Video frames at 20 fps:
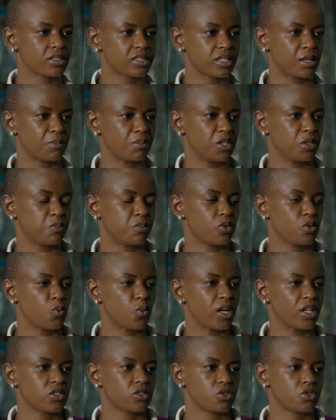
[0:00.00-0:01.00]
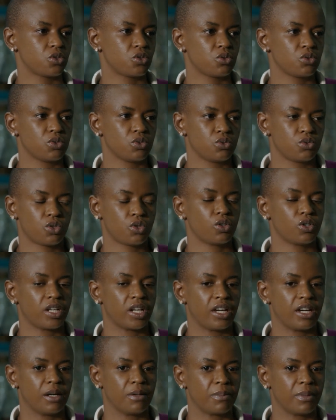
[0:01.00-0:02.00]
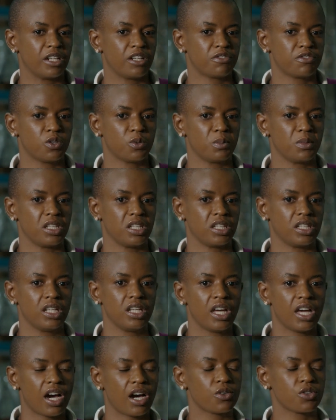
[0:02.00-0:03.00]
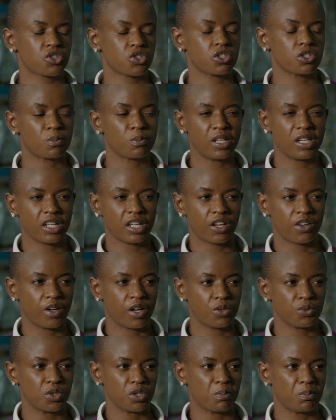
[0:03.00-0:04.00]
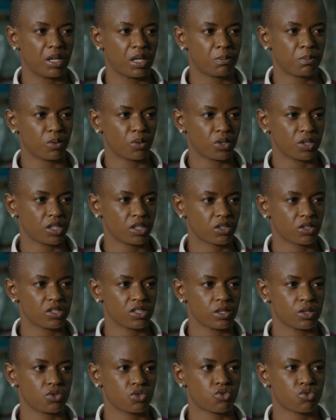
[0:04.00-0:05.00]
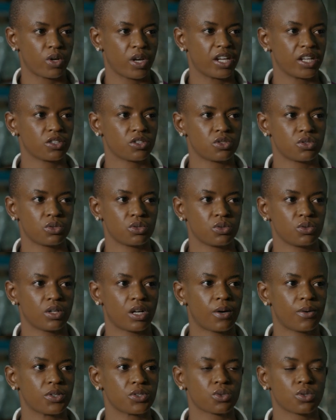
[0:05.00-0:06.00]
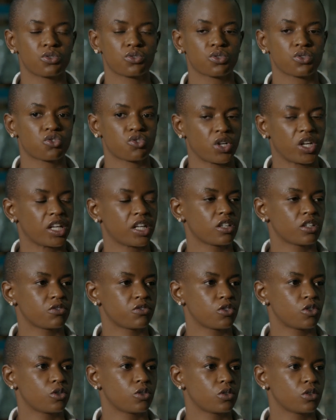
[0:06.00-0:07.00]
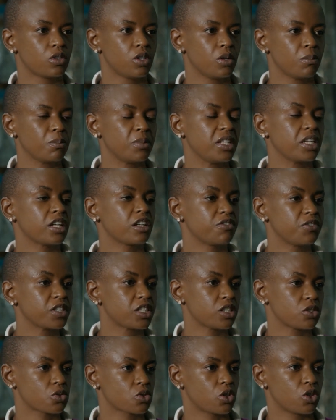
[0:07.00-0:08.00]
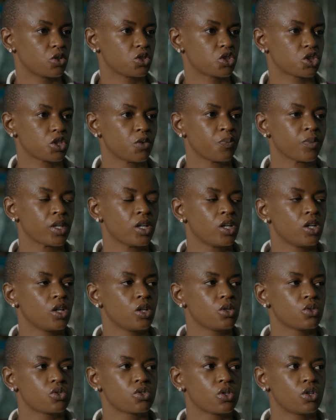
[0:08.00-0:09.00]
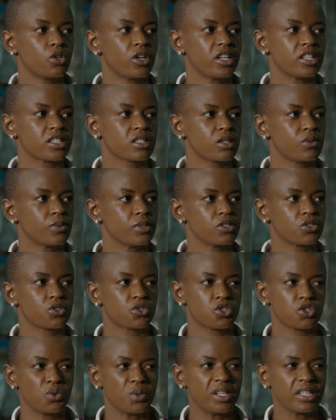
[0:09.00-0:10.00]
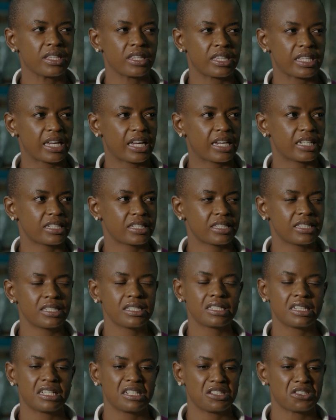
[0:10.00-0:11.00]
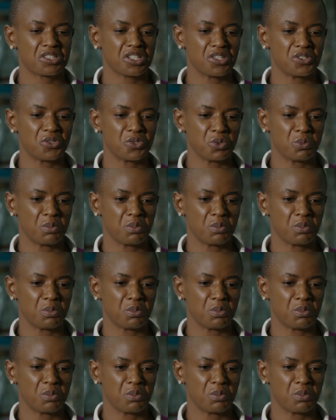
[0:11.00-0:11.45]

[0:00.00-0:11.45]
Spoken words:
some people want to tone up, and for me, I was just playing around with my body because I was also training for being a fitness coach. So as I was doing that, this lady said to